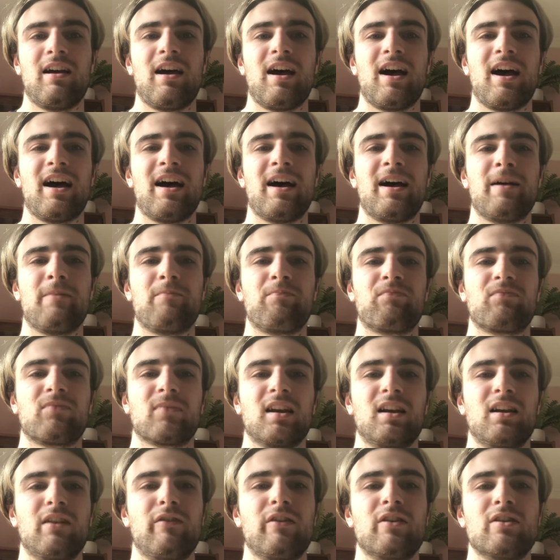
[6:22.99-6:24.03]
And
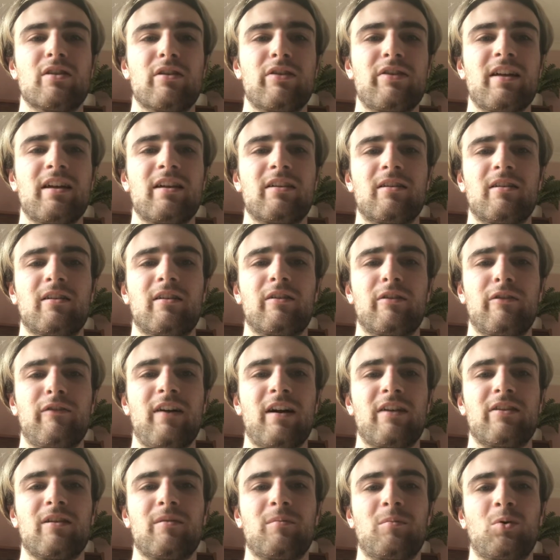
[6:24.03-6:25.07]
I think the fact
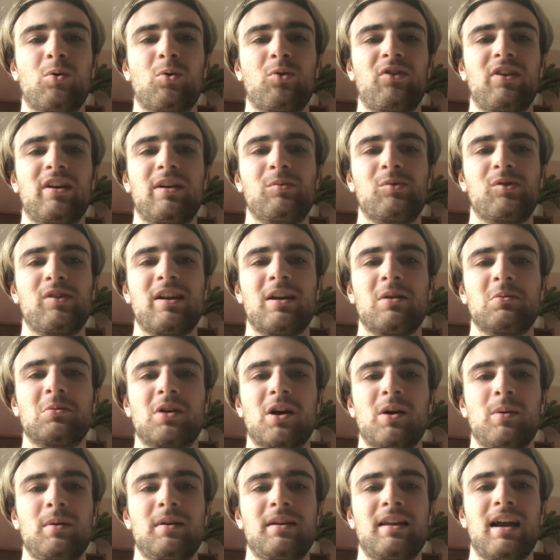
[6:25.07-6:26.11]
that more teams are now
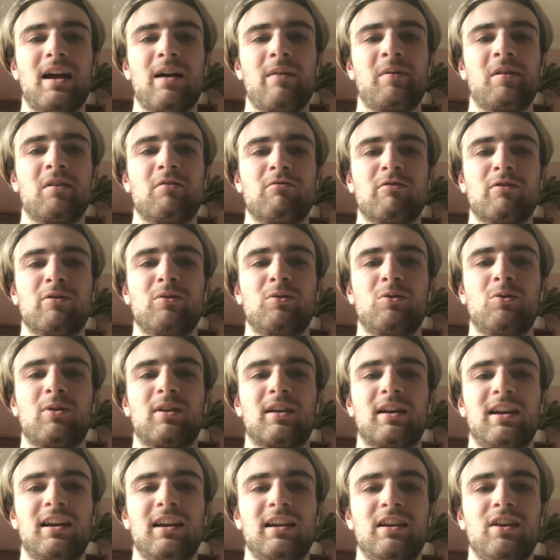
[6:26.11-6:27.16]
going down that route
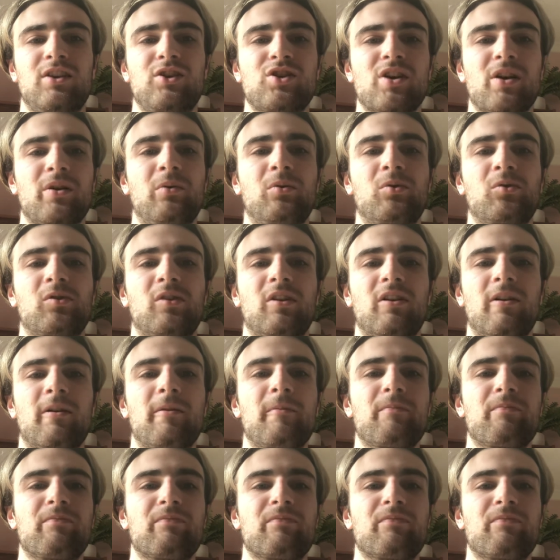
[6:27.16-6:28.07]
clearly shows that